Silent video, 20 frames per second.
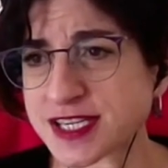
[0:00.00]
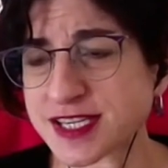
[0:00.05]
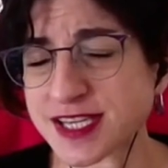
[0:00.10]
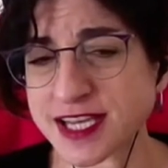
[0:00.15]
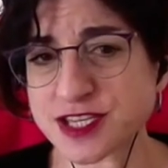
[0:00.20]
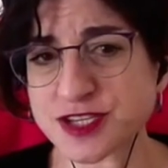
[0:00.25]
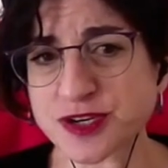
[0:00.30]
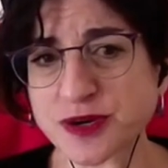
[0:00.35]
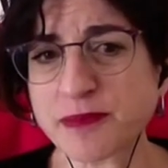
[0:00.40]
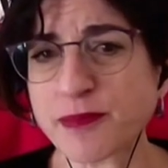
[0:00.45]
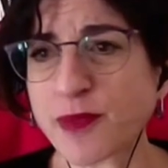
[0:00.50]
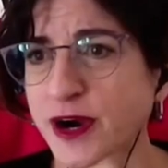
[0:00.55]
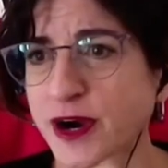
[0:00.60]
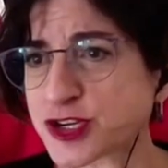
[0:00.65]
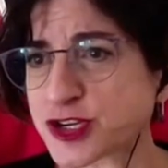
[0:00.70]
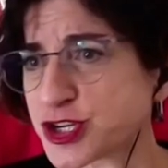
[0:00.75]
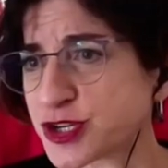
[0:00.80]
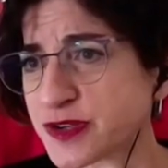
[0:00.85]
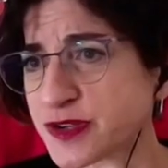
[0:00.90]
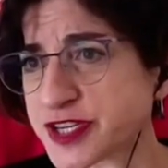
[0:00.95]
these are
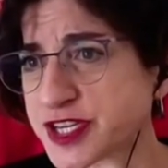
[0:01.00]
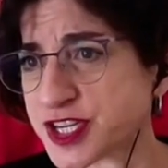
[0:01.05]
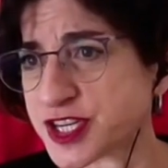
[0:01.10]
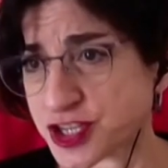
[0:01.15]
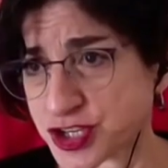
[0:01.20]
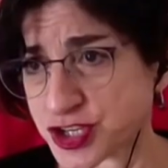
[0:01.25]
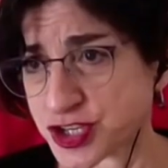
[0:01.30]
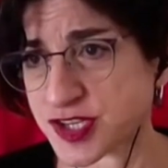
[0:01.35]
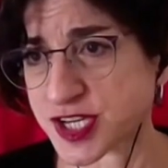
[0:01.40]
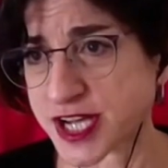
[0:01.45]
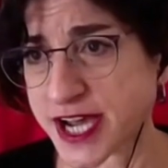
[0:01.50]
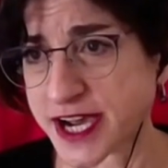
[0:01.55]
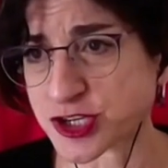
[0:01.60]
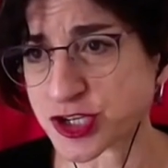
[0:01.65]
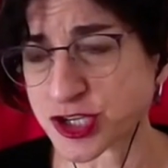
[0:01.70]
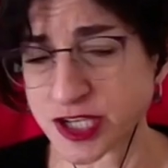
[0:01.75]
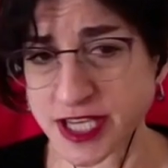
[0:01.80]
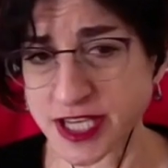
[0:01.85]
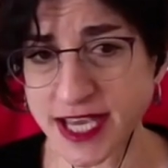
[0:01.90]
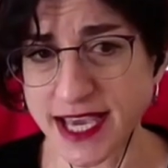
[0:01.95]
marginal decisions
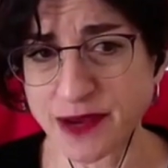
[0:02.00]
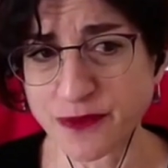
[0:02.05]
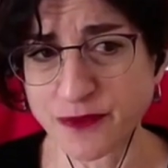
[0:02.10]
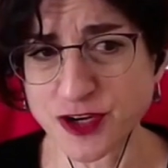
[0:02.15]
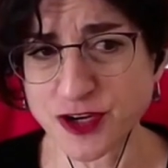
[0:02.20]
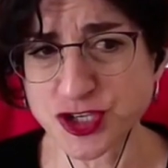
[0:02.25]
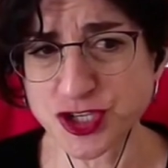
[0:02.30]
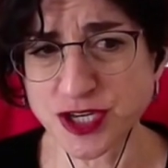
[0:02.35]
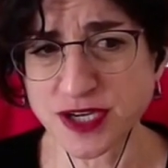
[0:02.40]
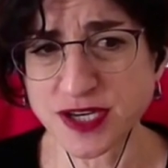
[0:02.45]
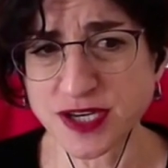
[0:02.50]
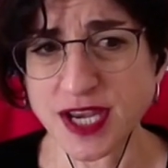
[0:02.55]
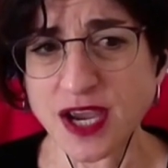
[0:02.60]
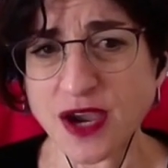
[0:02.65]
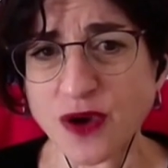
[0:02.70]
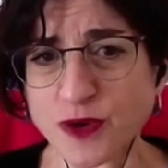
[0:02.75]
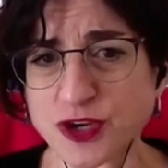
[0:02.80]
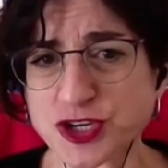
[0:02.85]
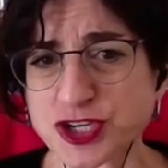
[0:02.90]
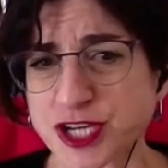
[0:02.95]
actually, and we should
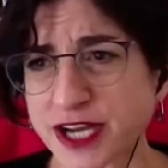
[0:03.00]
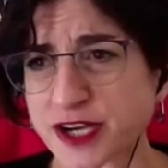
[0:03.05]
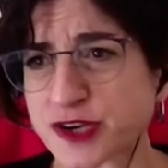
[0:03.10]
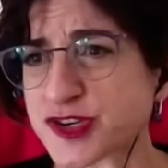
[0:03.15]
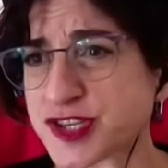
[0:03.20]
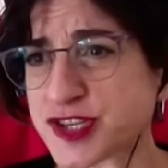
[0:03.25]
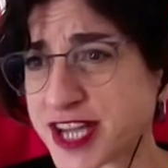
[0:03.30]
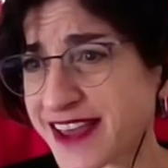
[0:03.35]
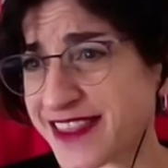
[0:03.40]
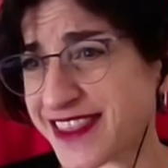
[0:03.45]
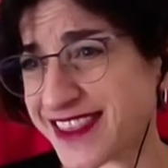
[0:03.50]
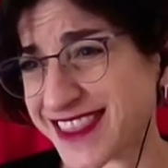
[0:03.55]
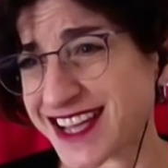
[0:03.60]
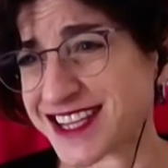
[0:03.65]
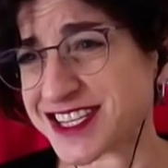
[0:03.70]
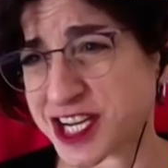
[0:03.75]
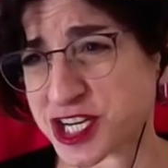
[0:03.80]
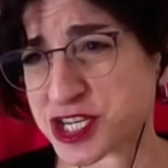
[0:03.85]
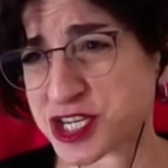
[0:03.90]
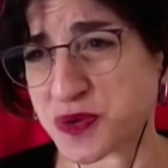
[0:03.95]
understand that
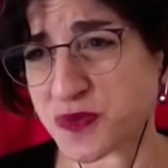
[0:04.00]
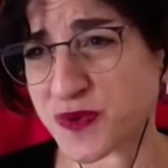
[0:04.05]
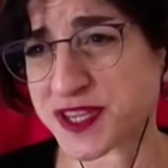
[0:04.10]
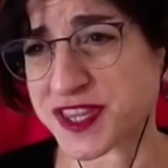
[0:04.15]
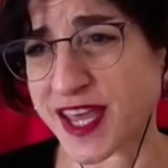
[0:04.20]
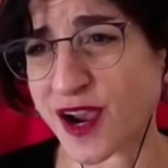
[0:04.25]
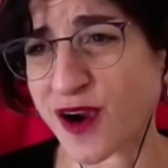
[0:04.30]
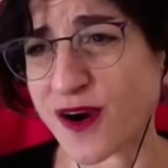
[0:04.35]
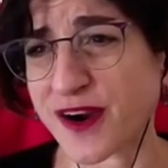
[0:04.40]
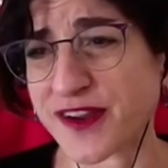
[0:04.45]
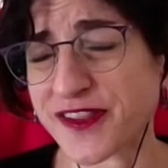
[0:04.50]
that's actually what they are.